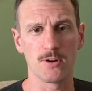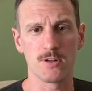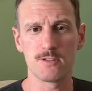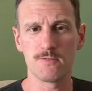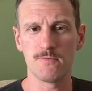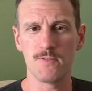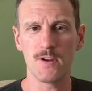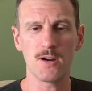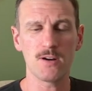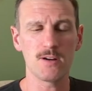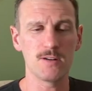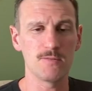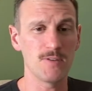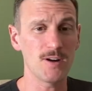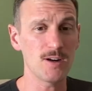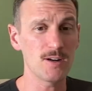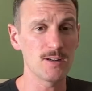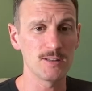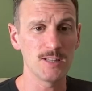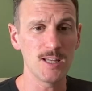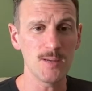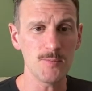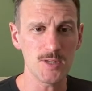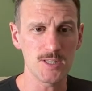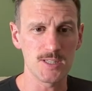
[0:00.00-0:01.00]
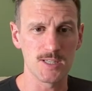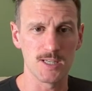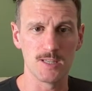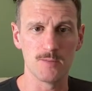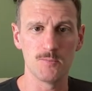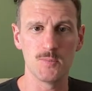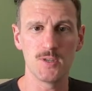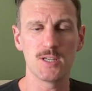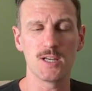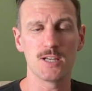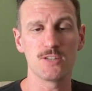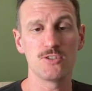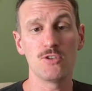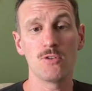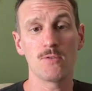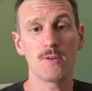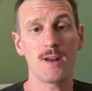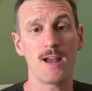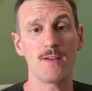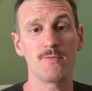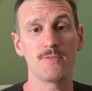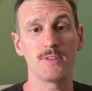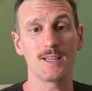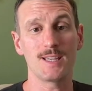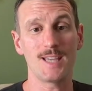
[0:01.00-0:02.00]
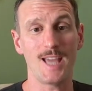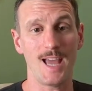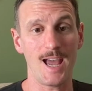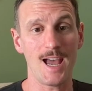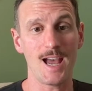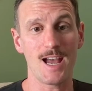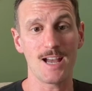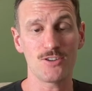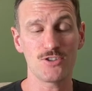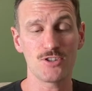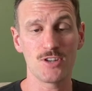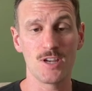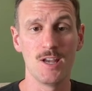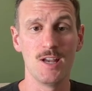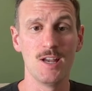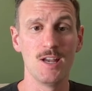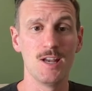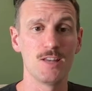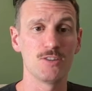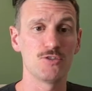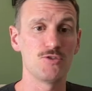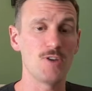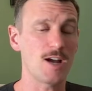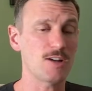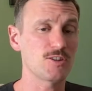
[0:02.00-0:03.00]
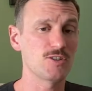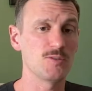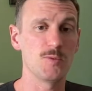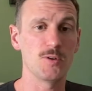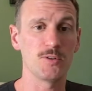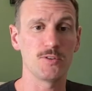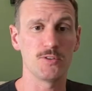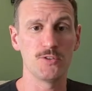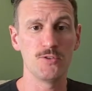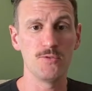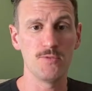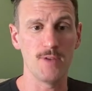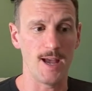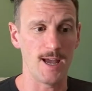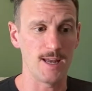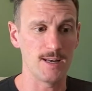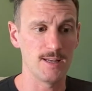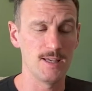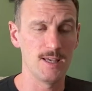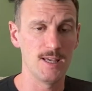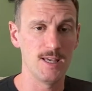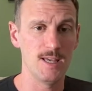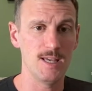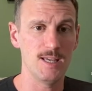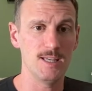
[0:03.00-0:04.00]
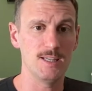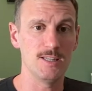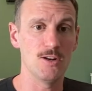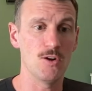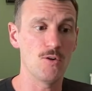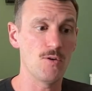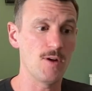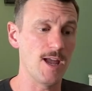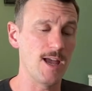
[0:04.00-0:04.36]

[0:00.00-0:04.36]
It's very, very limited because you don't have the cash to actually be able to do that.